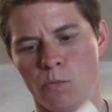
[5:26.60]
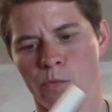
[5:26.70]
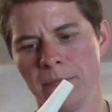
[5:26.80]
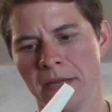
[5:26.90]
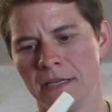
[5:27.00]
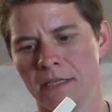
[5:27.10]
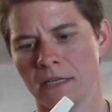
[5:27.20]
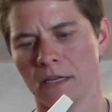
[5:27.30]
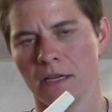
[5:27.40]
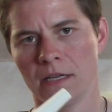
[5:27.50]
women
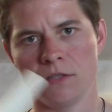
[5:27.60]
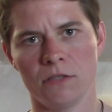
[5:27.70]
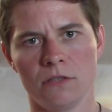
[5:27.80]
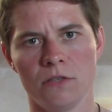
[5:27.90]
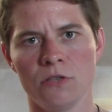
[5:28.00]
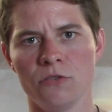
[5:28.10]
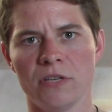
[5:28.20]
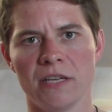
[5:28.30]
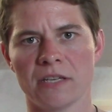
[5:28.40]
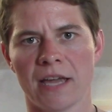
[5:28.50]
can use
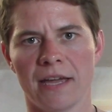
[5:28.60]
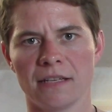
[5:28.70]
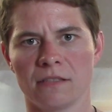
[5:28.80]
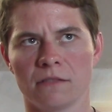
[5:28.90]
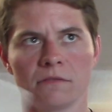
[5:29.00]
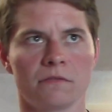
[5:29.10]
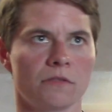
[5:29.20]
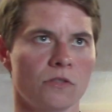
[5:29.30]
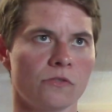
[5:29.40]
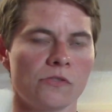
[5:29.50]
this at
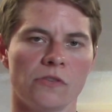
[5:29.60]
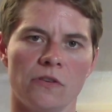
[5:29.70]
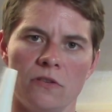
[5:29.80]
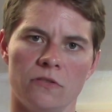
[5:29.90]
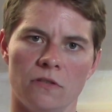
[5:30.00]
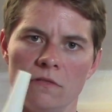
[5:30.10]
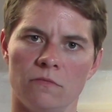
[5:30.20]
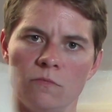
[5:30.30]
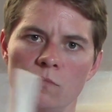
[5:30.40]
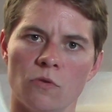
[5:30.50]
concerts
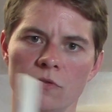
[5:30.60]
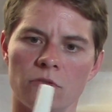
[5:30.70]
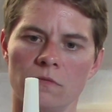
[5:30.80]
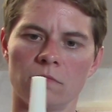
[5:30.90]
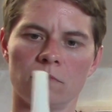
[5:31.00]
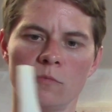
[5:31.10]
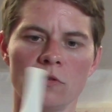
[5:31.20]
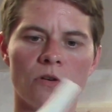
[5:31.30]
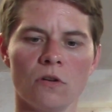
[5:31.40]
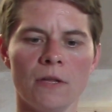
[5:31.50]
and
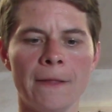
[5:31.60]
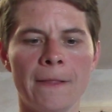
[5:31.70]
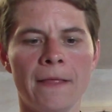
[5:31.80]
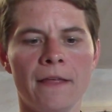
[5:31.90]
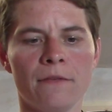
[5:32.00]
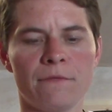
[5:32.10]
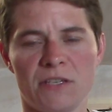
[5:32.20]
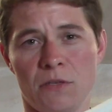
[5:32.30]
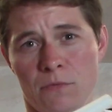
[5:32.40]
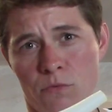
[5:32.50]
whatnot,
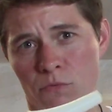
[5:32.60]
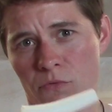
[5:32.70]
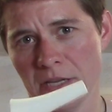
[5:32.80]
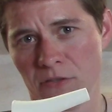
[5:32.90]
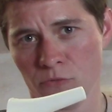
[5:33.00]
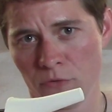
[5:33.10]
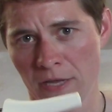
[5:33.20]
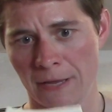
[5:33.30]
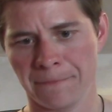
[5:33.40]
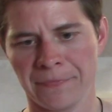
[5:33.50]
festivals, that sort of
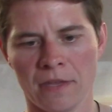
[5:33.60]
thing.